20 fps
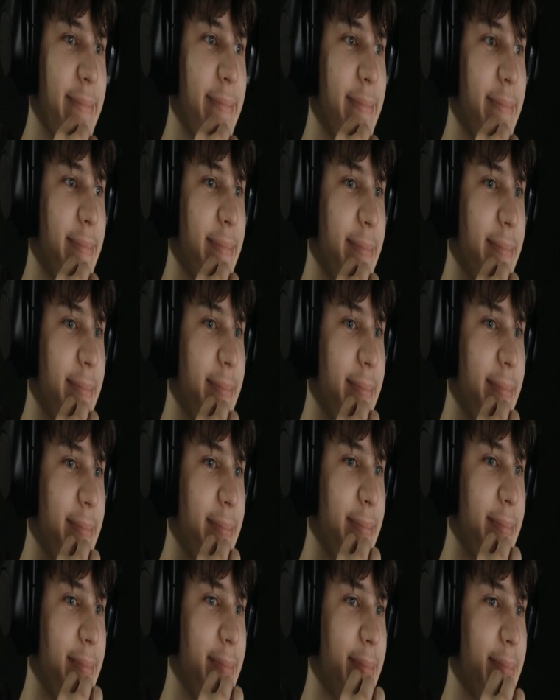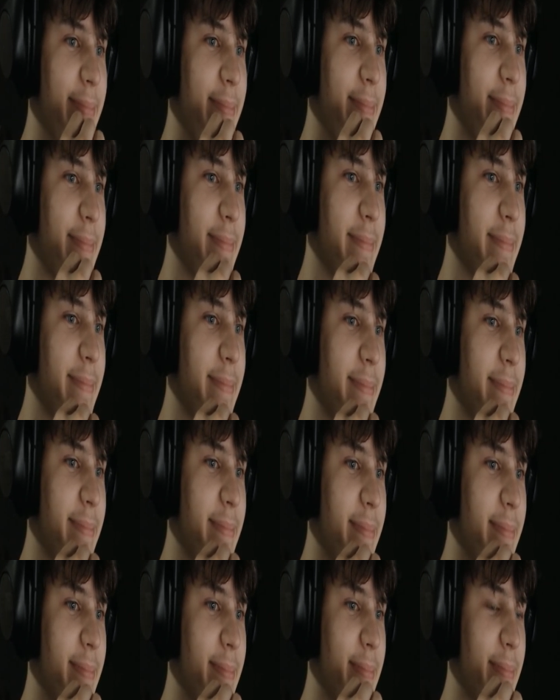
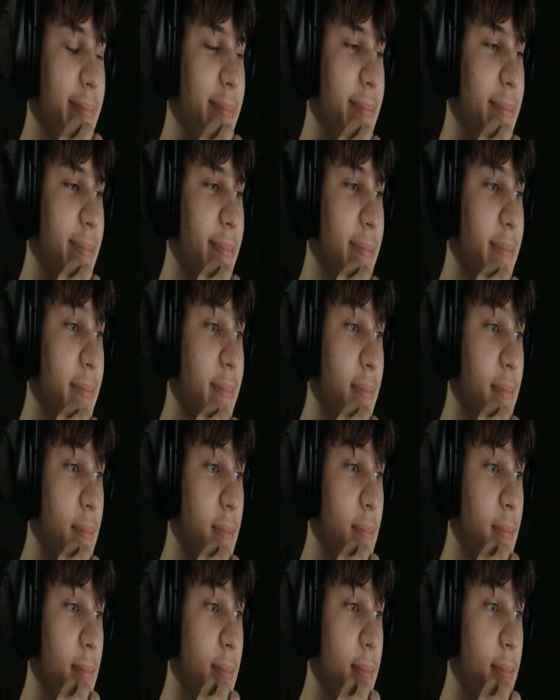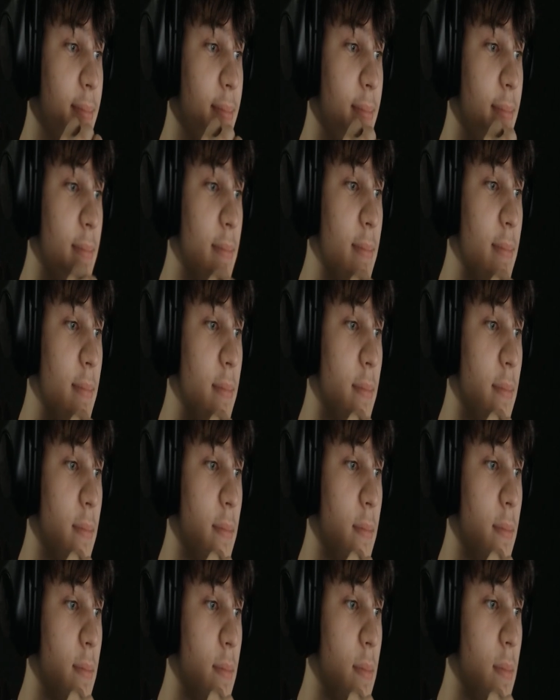(silent)